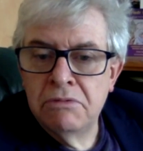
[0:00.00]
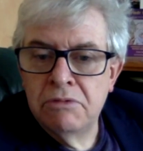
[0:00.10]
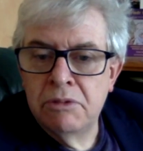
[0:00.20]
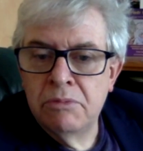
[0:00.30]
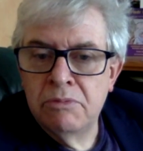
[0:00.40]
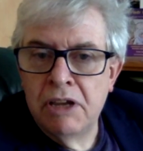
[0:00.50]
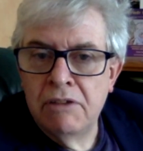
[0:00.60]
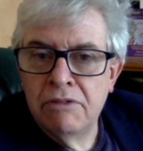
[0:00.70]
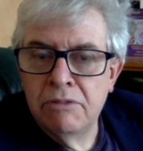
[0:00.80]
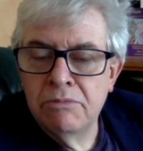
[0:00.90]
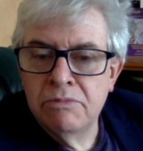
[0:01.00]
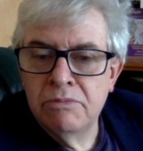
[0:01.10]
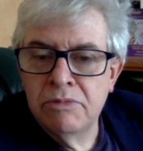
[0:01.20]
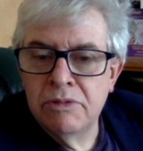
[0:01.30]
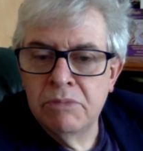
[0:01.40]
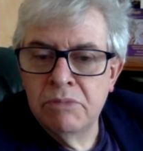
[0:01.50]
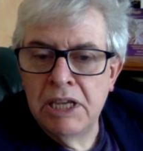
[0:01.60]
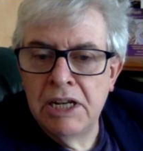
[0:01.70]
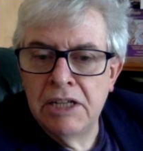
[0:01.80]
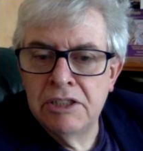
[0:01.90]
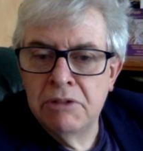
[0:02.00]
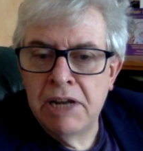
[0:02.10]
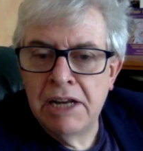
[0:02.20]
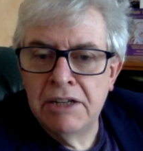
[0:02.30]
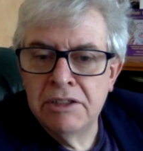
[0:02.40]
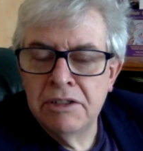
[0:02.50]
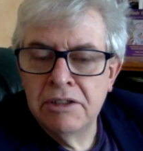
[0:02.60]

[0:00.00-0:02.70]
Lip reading: from beginning to end?